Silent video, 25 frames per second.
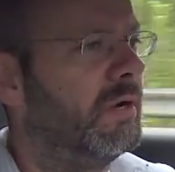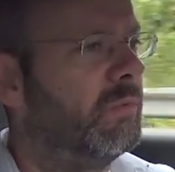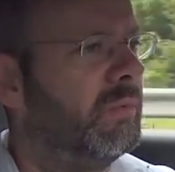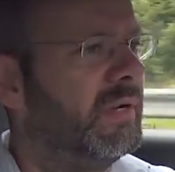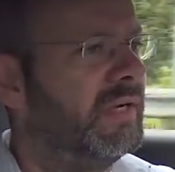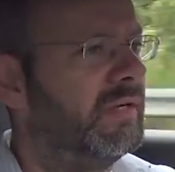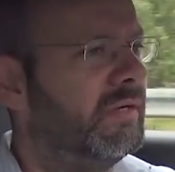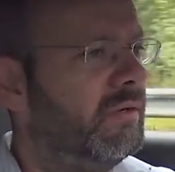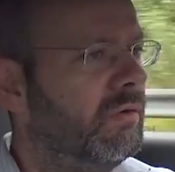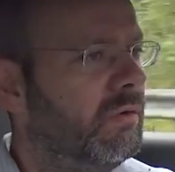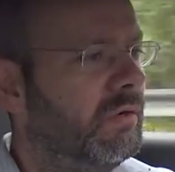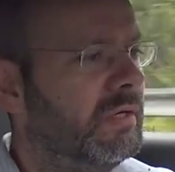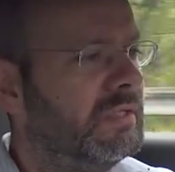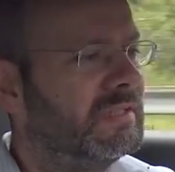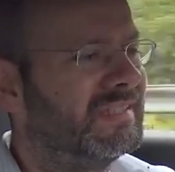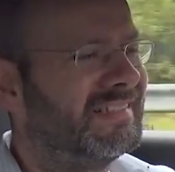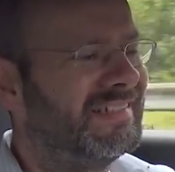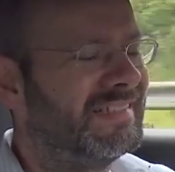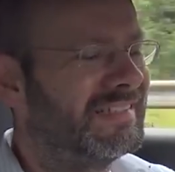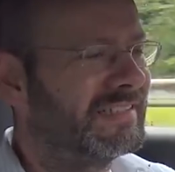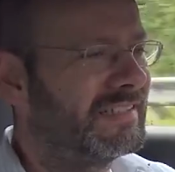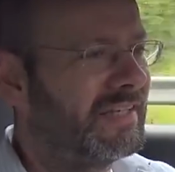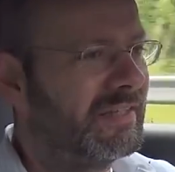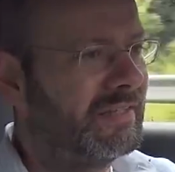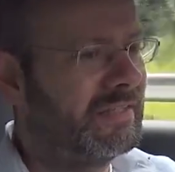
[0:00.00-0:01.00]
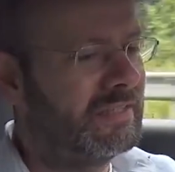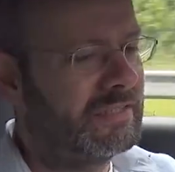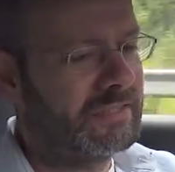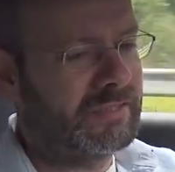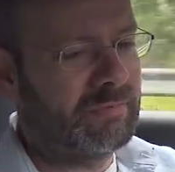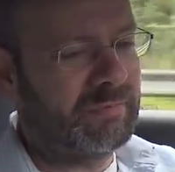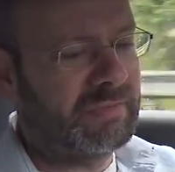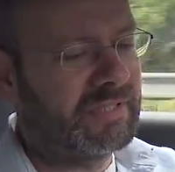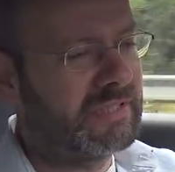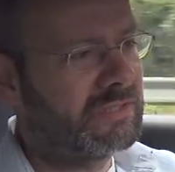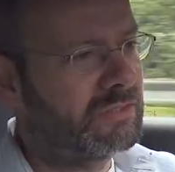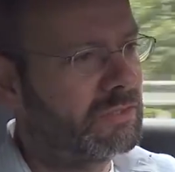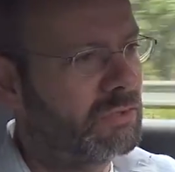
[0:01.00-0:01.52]
of wind noise. Like I say,
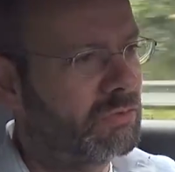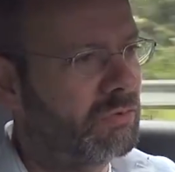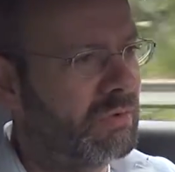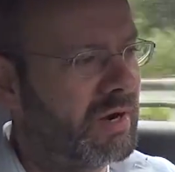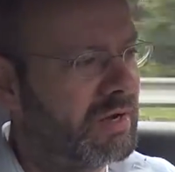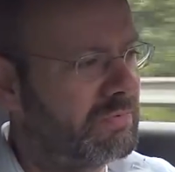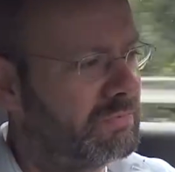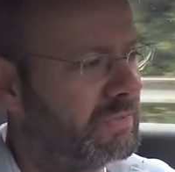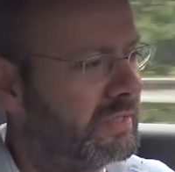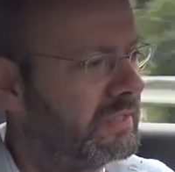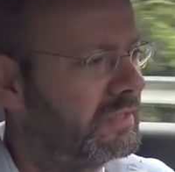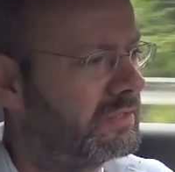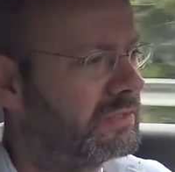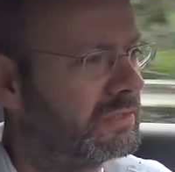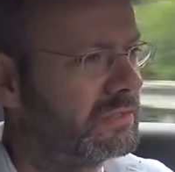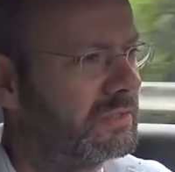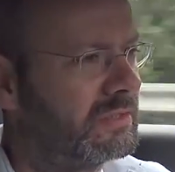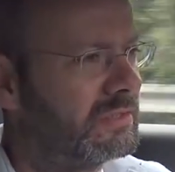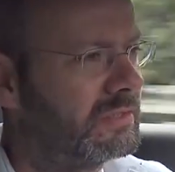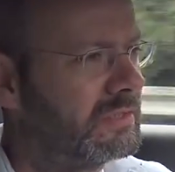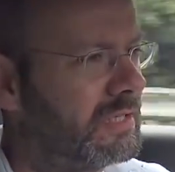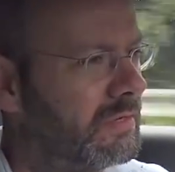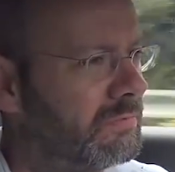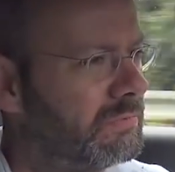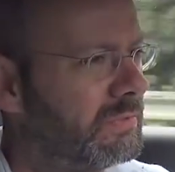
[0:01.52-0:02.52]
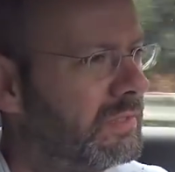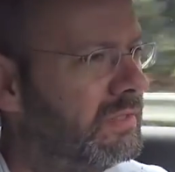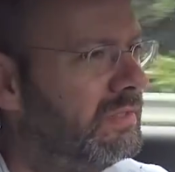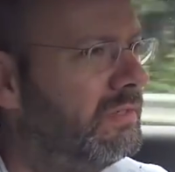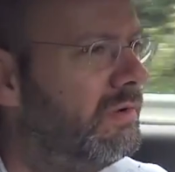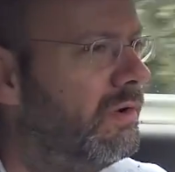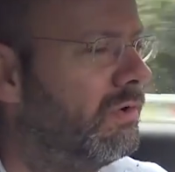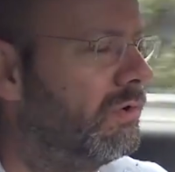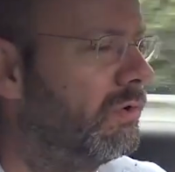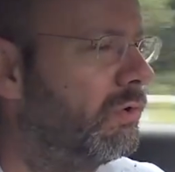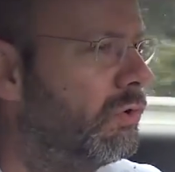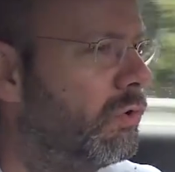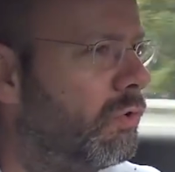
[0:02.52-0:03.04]
some of these graphics and stuff are
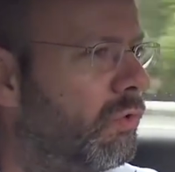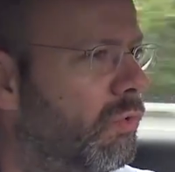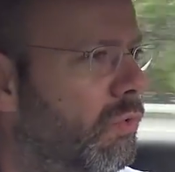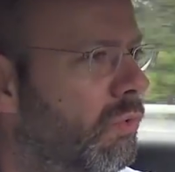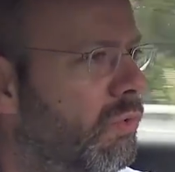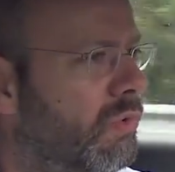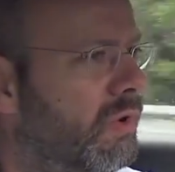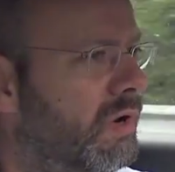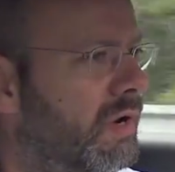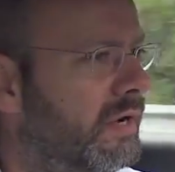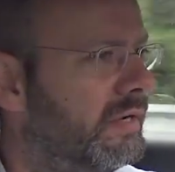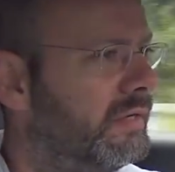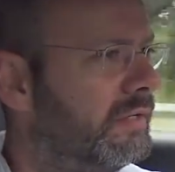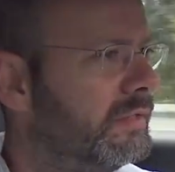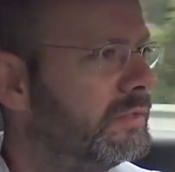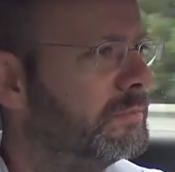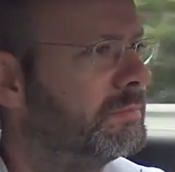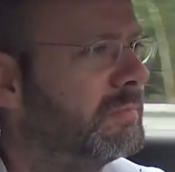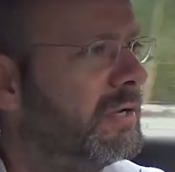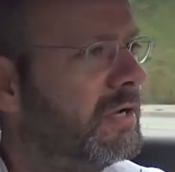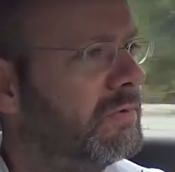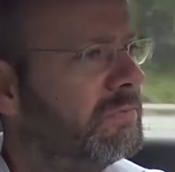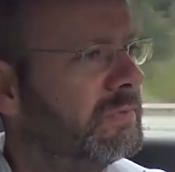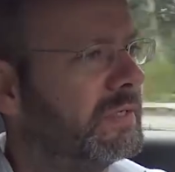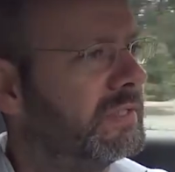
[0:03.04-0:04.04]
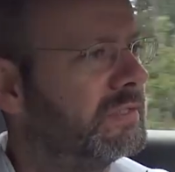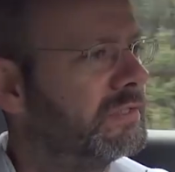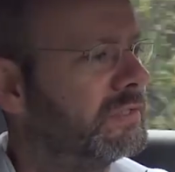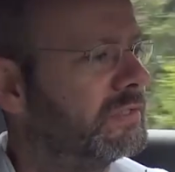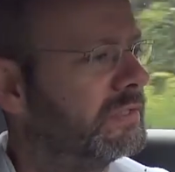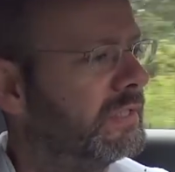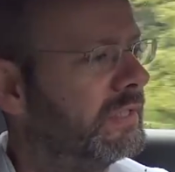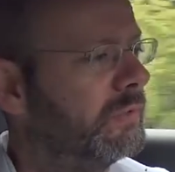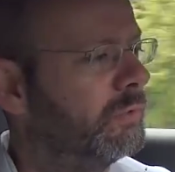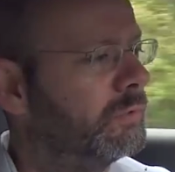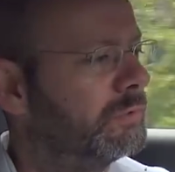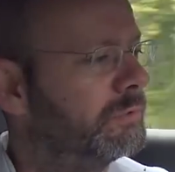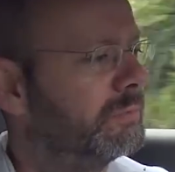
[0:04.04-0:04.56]
not quite as perfect as
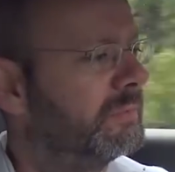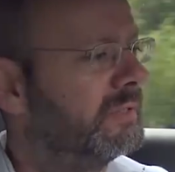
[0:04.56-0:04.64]
they ought to